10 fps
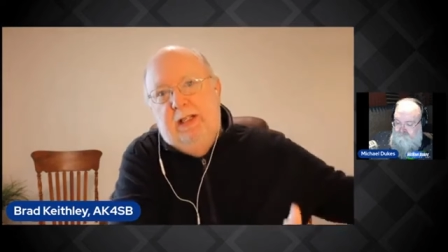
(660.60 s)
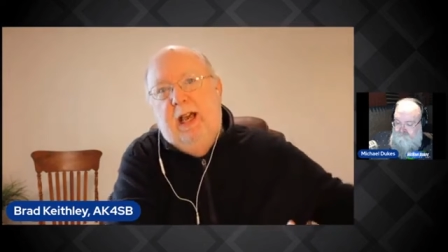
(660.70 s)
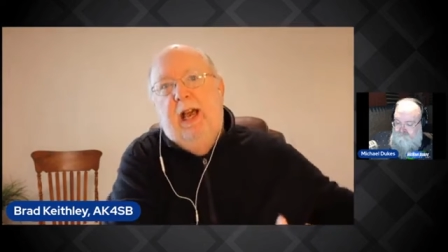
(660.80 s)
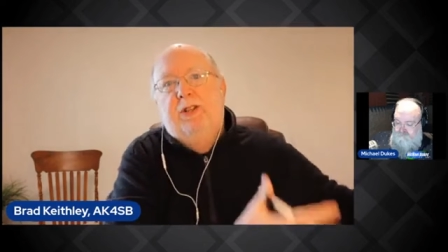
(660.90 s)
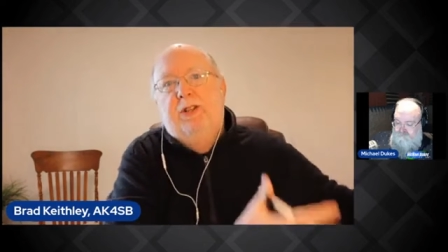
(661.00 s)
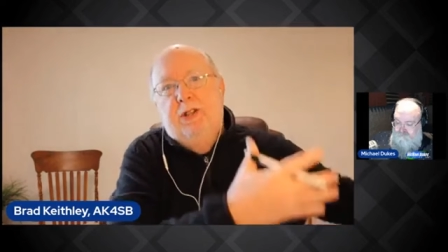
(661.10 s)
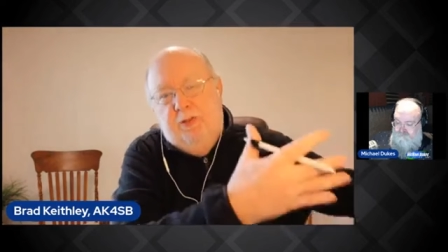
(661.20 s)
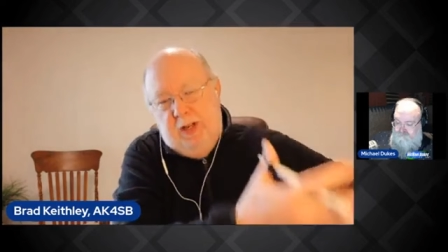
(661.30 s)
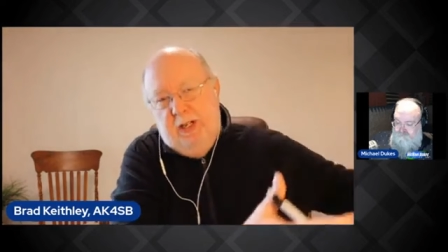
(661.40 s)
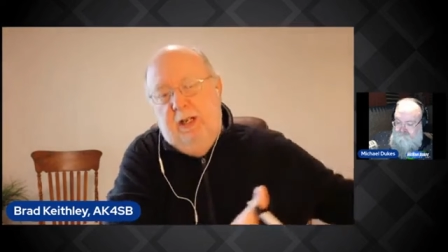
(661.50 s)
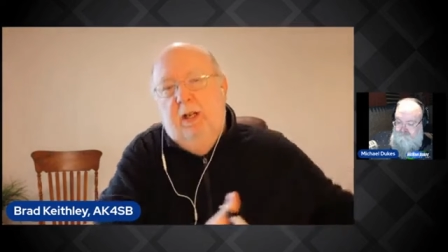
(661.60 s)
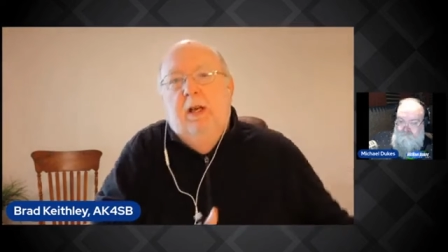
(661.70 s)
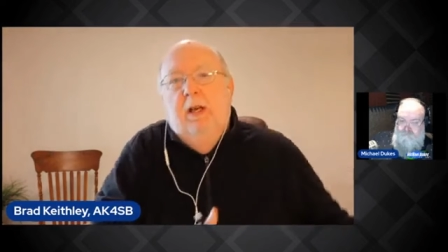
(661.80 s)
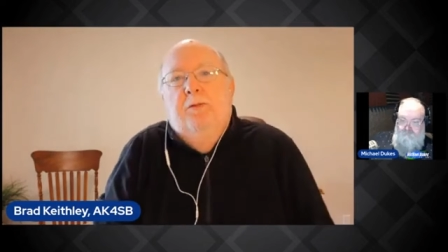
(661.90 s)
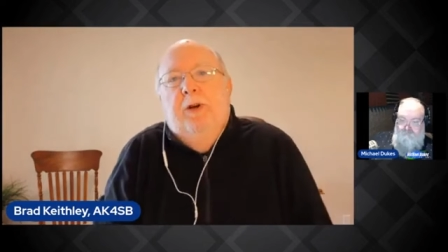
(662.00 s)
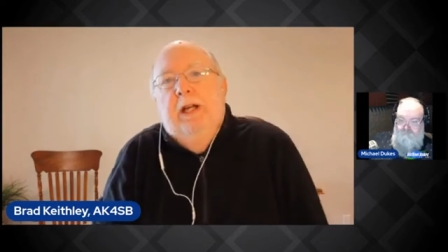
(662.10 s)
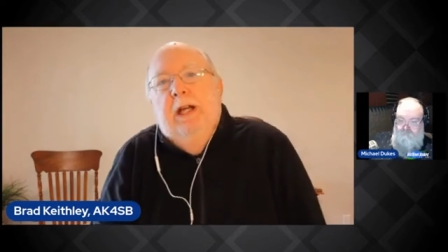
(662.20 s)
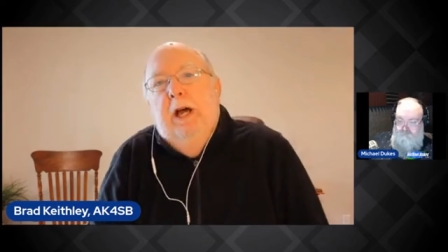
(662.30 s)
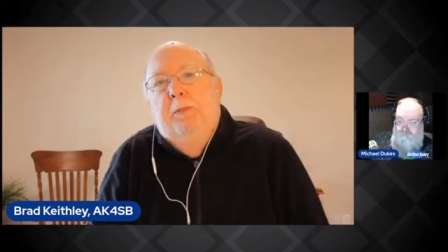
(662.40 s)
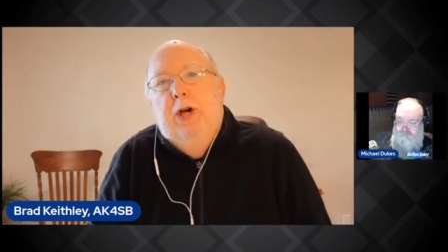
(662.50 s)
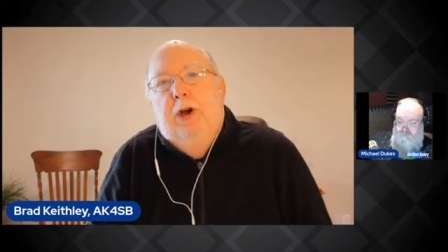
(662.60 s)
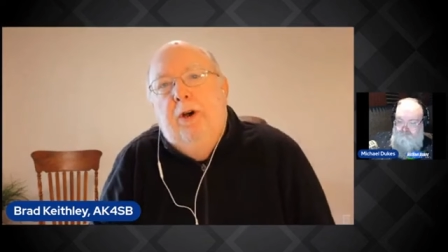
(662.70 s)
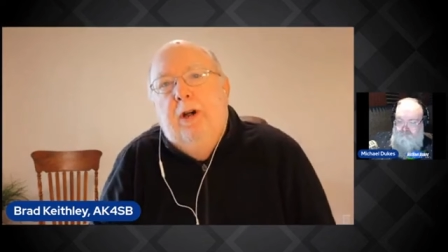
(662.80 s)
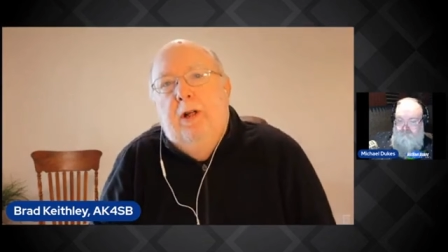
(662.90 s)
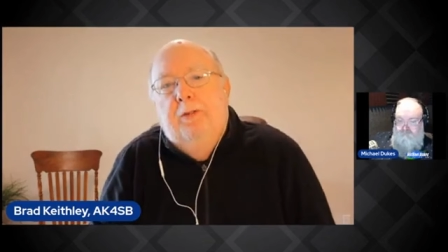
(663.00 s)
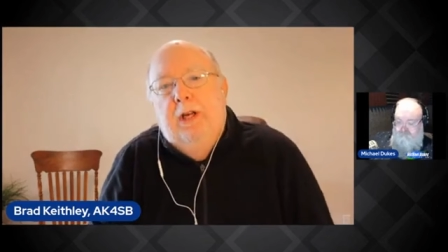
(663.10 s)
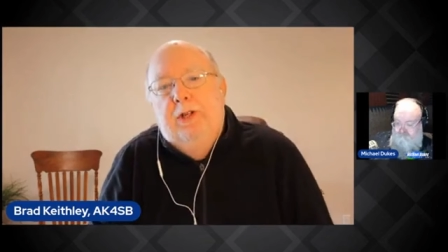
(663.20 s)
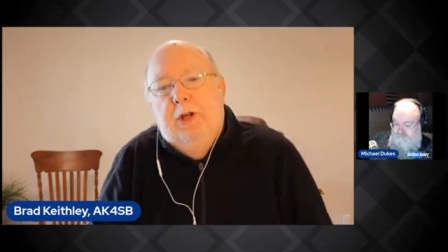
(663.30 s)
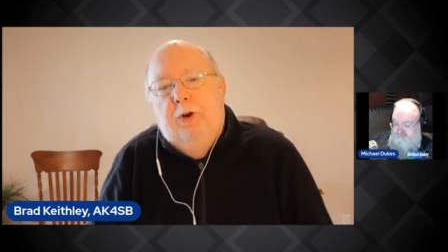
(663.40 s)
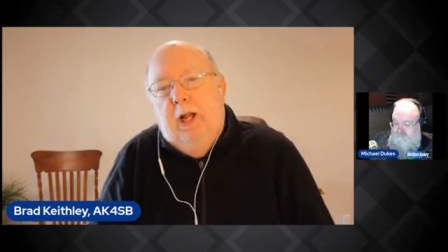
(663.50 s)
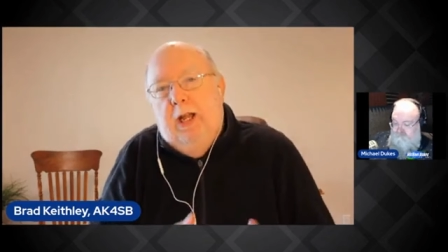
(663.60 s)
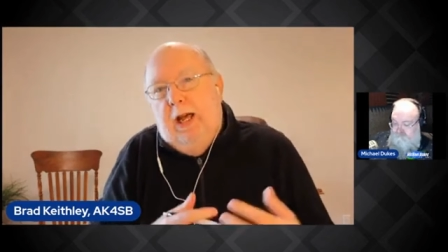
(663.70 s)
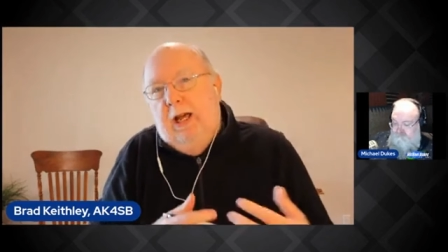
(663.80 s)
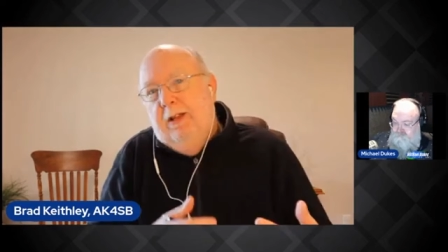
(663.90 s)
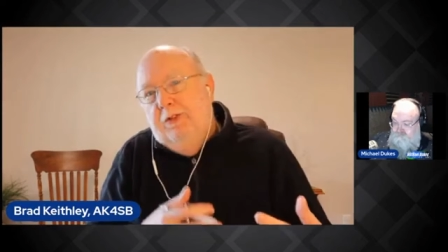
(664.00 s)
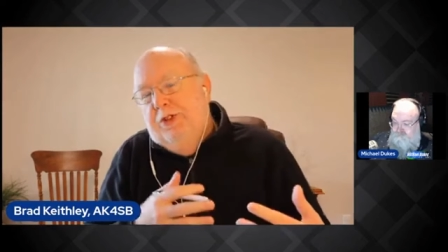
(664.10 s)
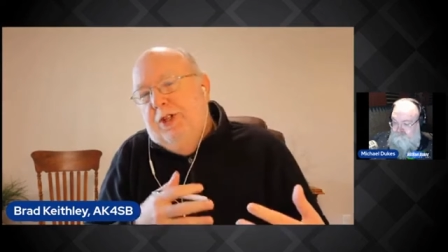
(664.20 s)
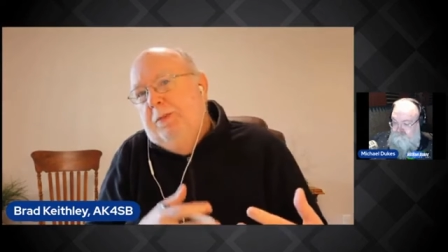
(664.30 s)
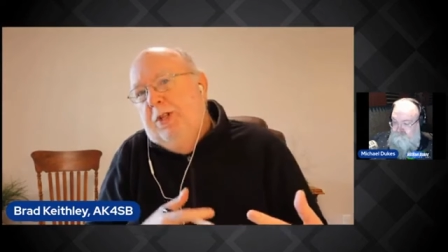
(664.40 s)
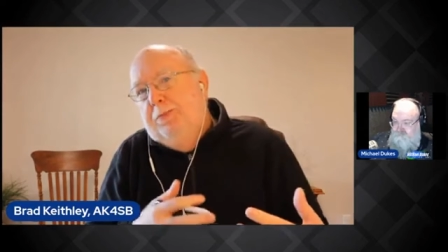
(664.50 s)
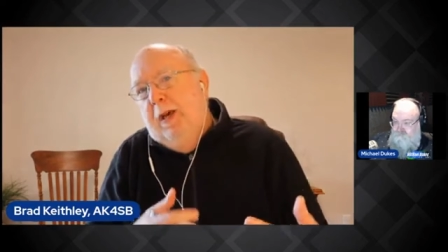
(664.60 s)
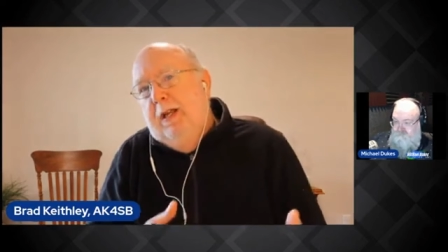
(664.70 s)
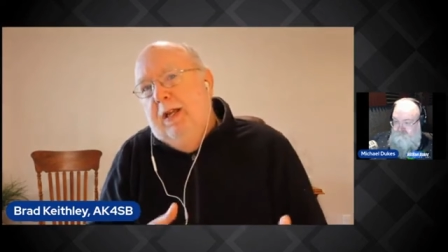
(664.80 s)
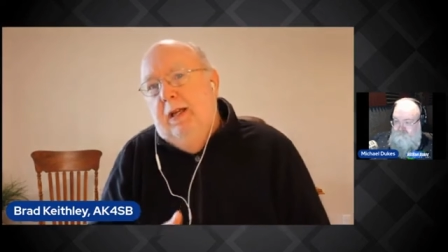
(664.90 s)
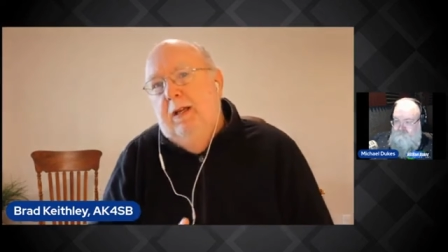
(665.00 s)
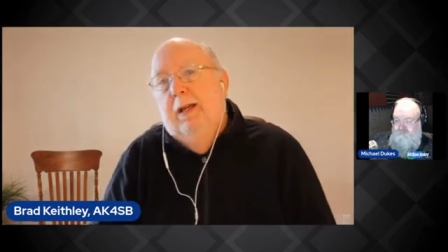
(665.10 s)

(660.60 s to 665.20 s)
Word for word: taxes, funding, funding coming current on things. So a lot, some of the spending,